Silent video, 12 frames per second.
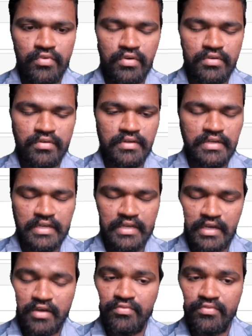4
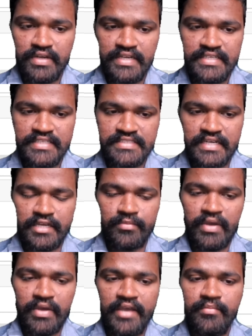of integer
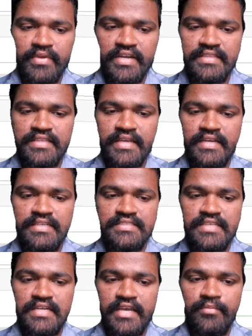type, I am getting the
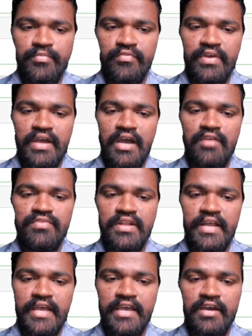integer type
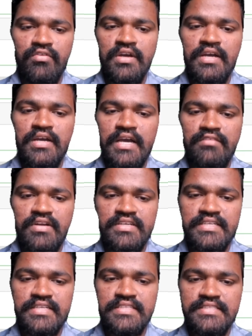after I have
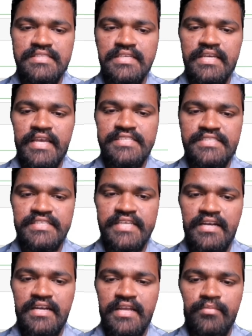converted this
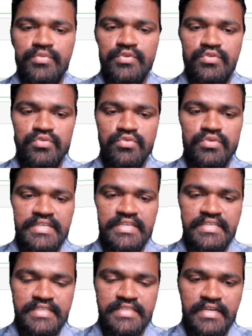str type to
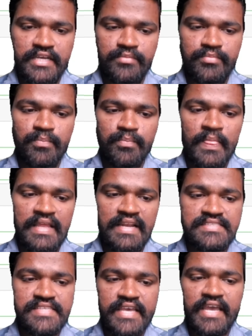integer type.
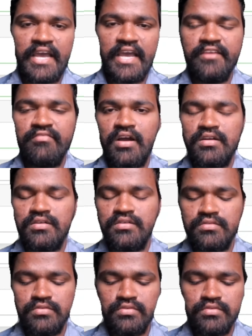Let's say I want